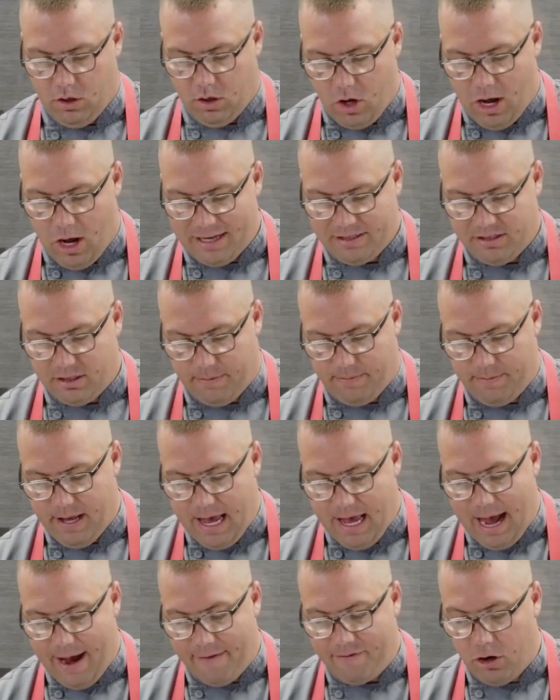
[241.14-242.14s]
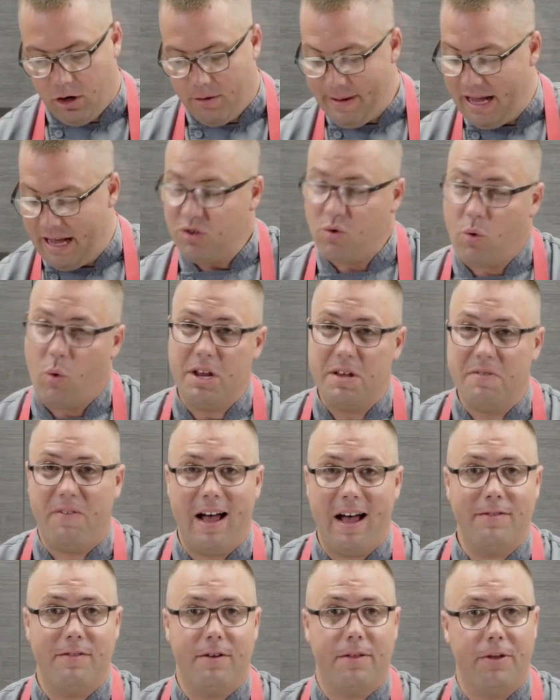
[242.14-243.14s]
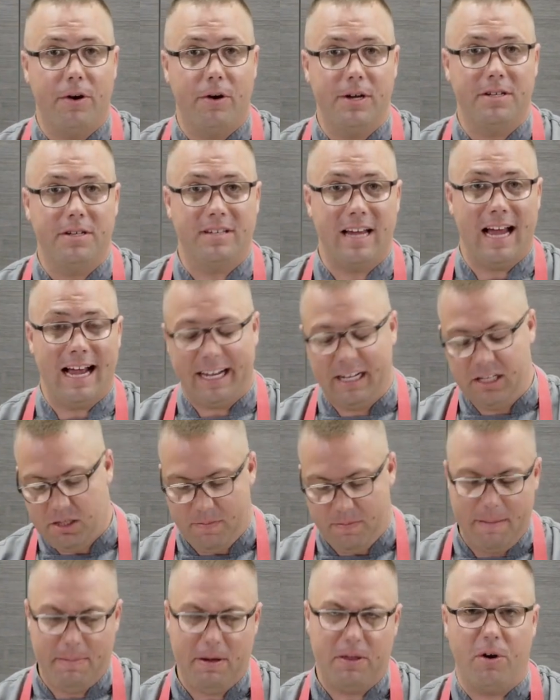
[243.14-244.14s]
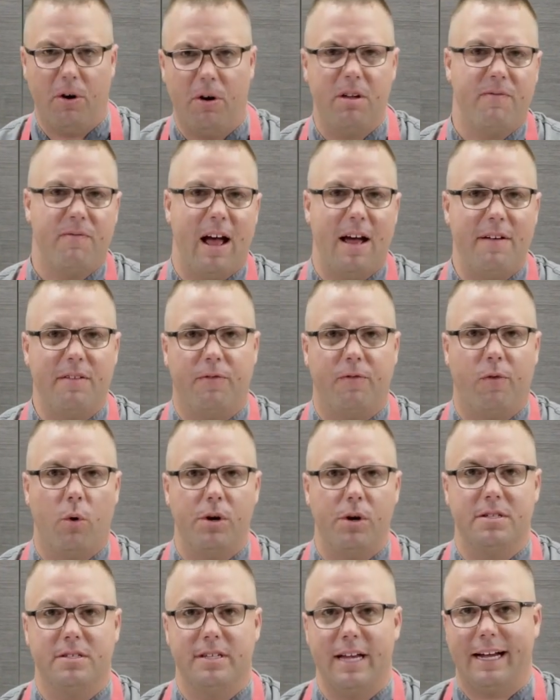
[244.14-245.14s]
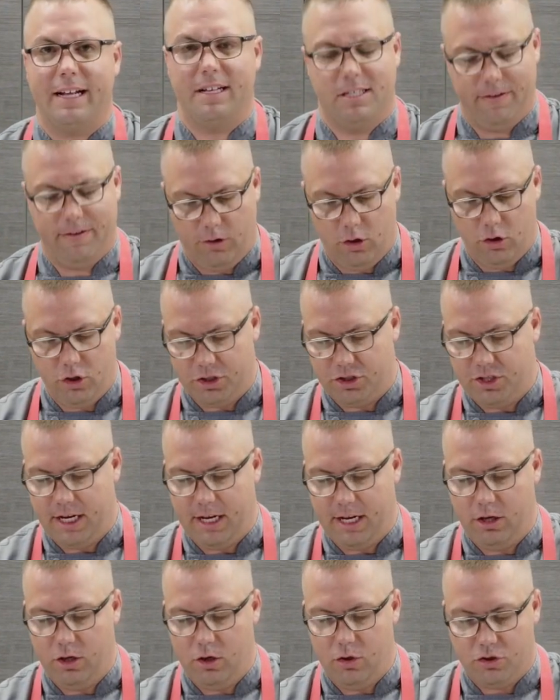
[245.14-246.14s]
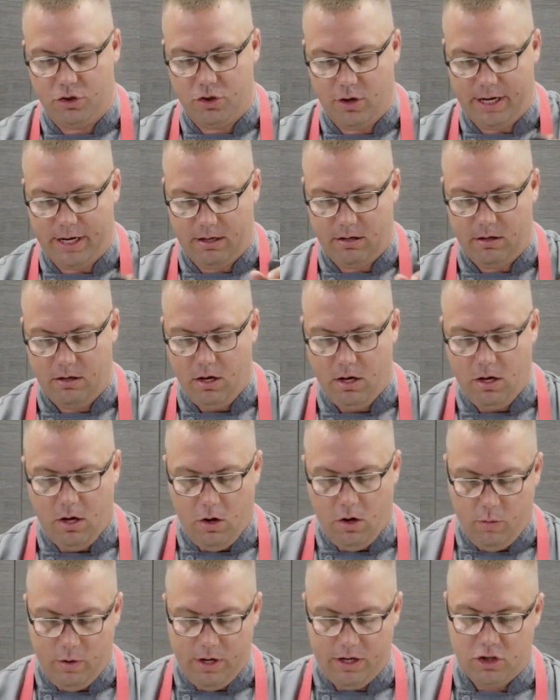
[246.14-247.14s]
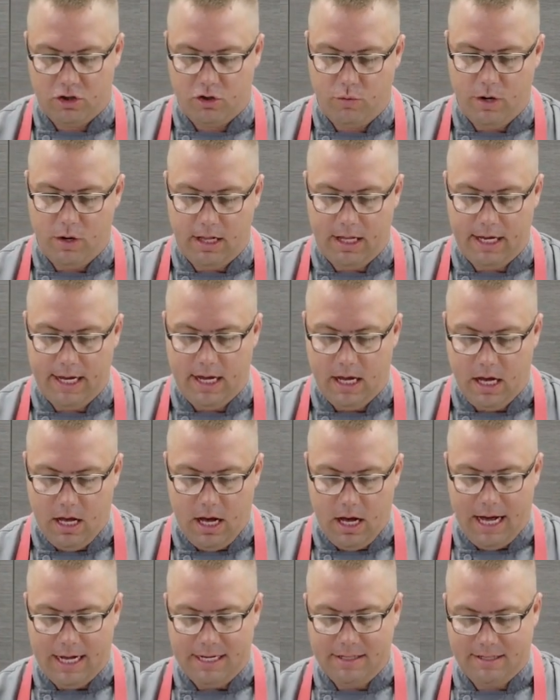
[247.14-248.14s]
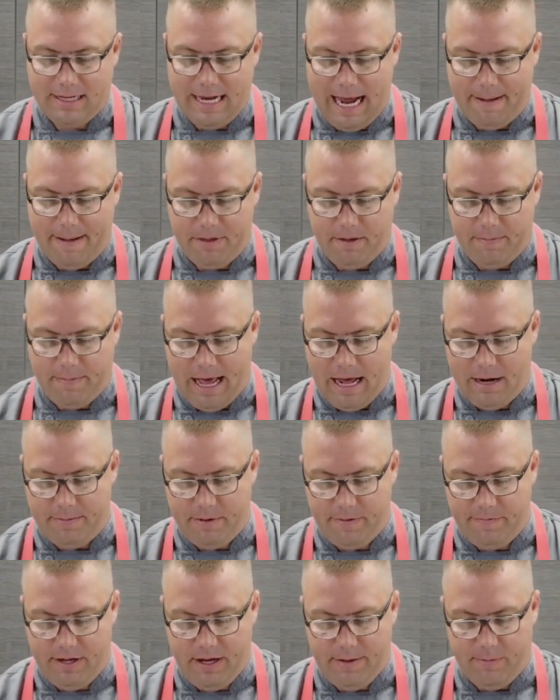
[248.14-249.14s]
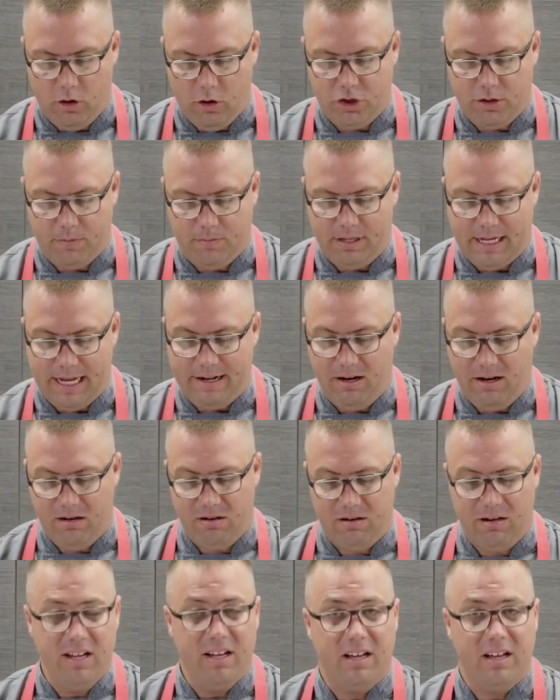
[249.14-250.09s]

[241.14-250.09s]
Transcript: Awesome. After about 25 to 30 seconds, maybe 35 to 40 seconds if you're just getting used to it, we just really unsnap the bottom of the immersion blender.